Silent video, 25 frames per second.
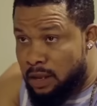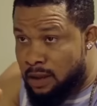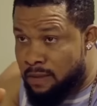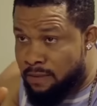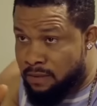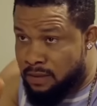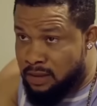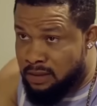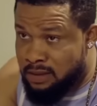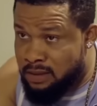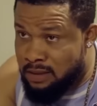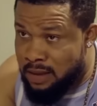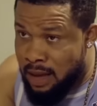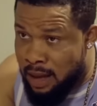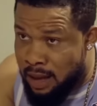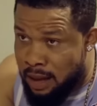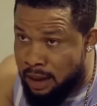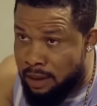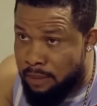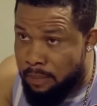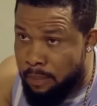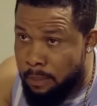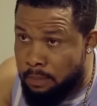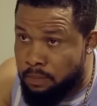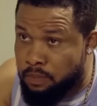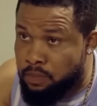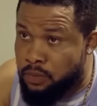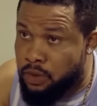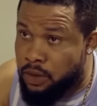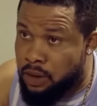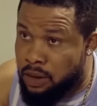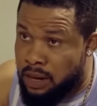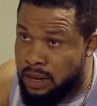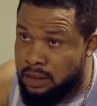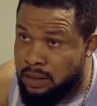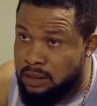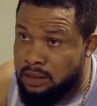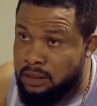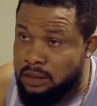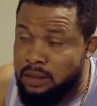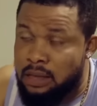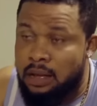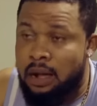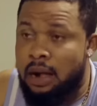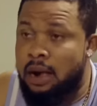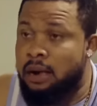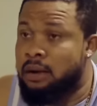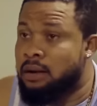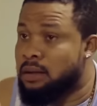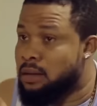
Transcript: leave this guy, alright?